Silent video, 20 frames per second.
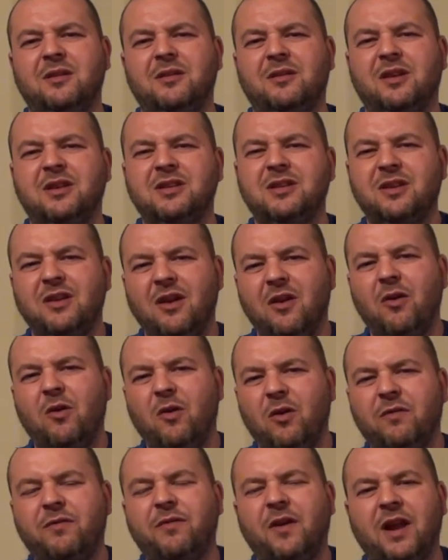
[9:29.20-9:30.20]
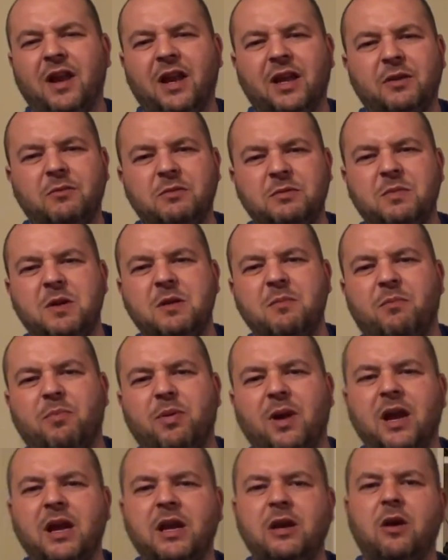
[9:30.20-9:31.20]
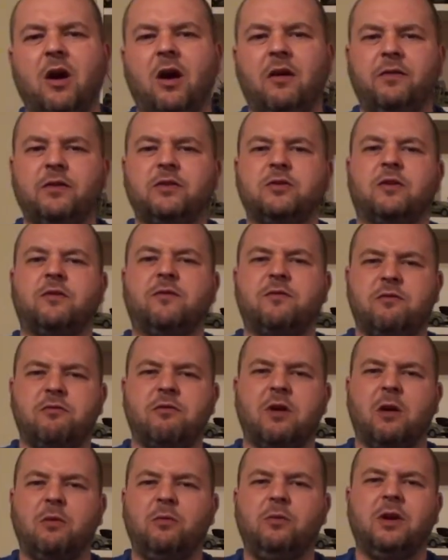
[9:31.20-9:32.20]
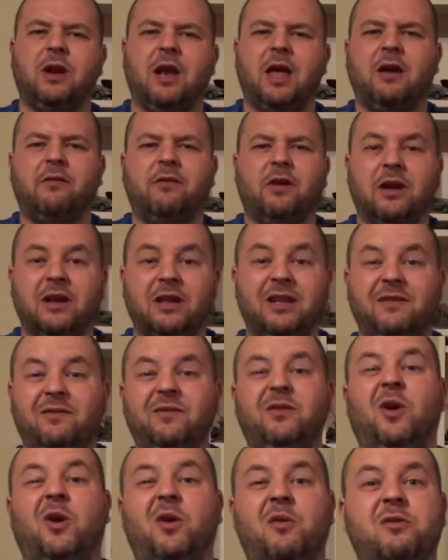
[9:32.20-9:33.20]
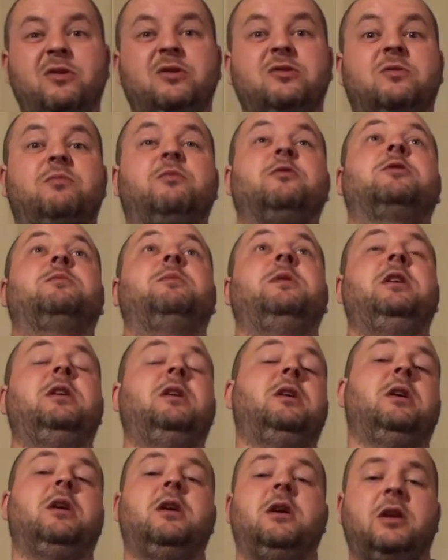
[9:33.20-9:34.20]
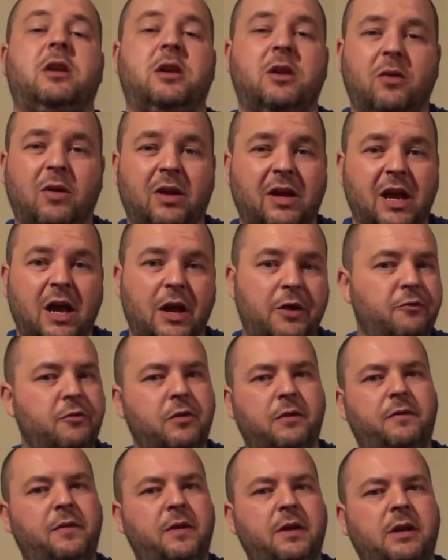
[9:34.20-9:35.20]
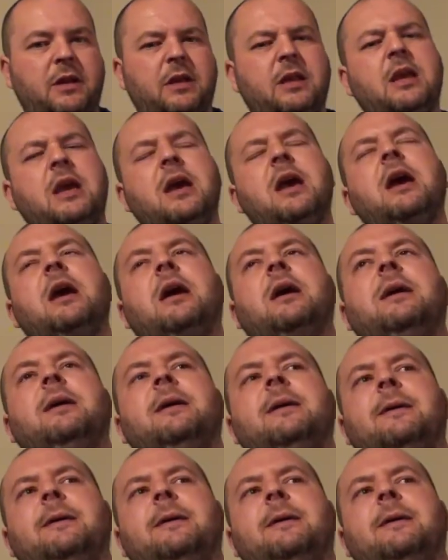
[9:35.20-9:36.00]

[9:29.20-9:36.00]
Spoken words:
because it all felt like it was being played off at sort of ground level, even though it was supposed to be, you know, like 100 feet in the air.